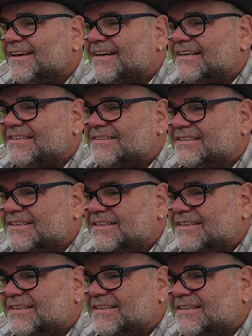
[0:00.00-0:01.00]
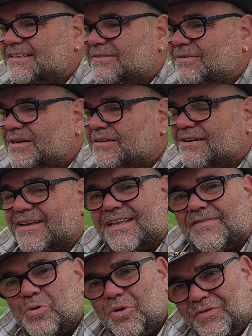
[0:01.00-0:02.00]
And, uh, well, there ain't
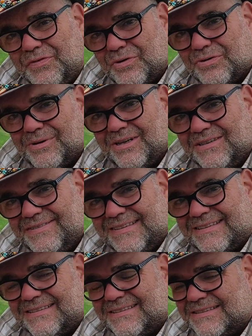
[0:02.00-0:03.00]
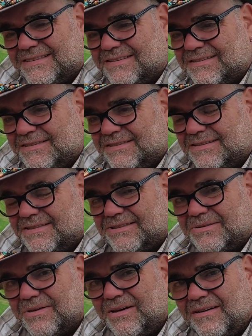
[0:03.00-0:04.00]
enough water for them either. It's
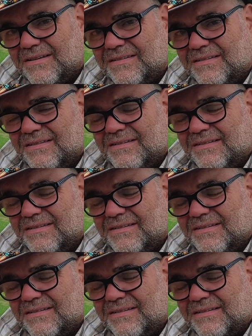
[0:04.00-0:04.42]
too hot.